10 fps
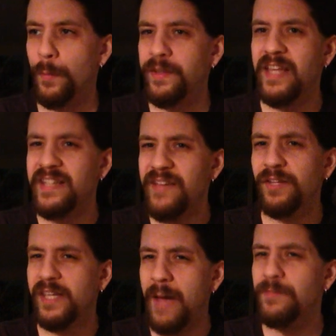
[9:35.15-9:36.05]
but they
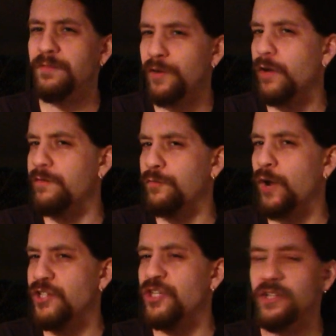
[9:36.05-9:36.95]
definitely kept it very
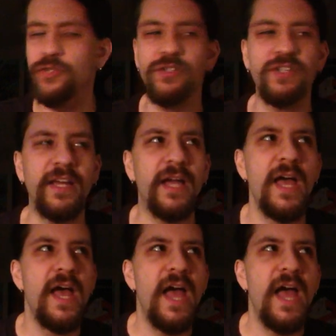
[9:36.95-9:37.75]
fresh and interesting,